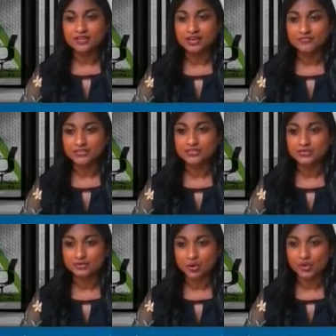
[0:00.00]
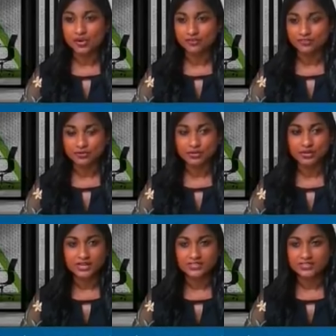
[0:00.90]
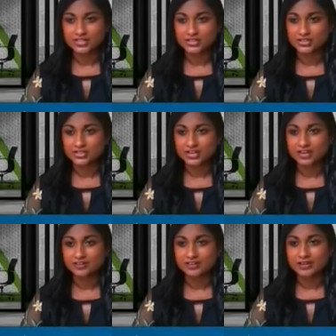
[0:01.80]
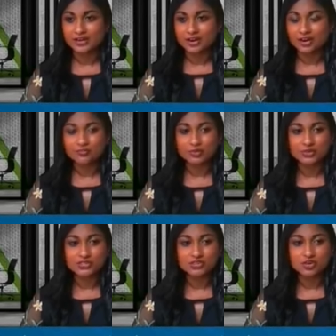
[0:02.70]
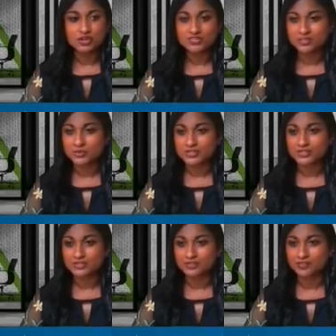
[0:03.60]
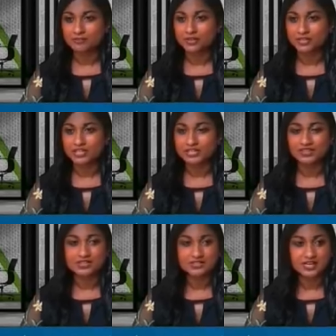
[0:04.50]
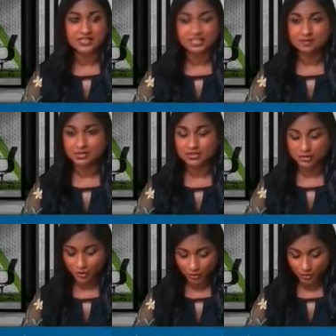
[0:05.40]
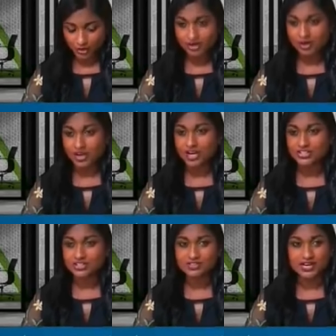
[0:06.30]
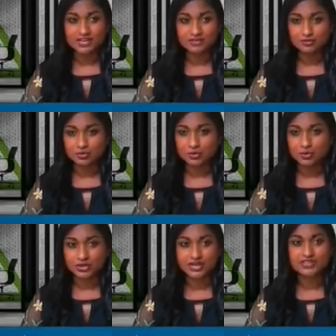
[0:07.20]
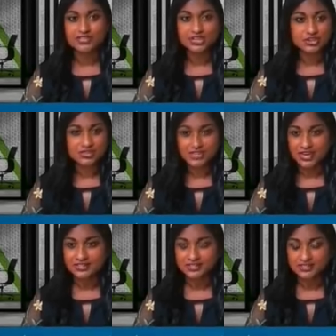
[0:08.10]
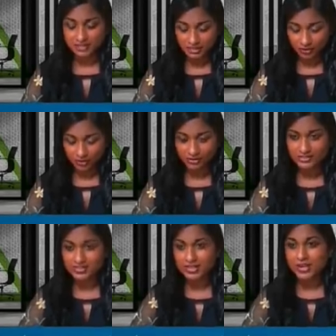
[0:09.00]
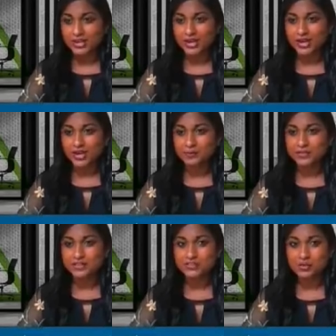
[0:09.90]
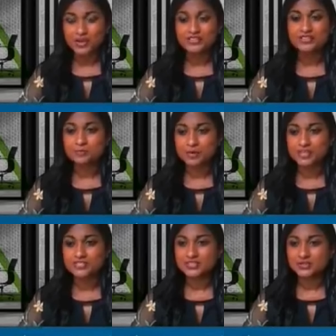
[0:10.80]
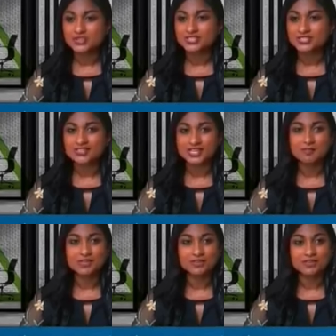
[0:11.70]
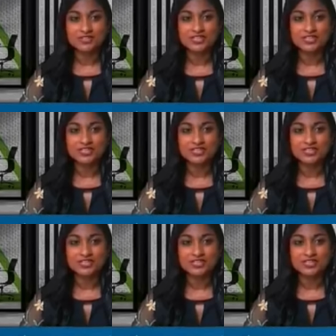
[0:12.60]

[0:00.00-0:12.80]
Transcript: governance role of an organization and of course, the consequences of them not getting things right can be so large and dire for organizations and its stakeholders um, that it's quite disappointing that you see the same level of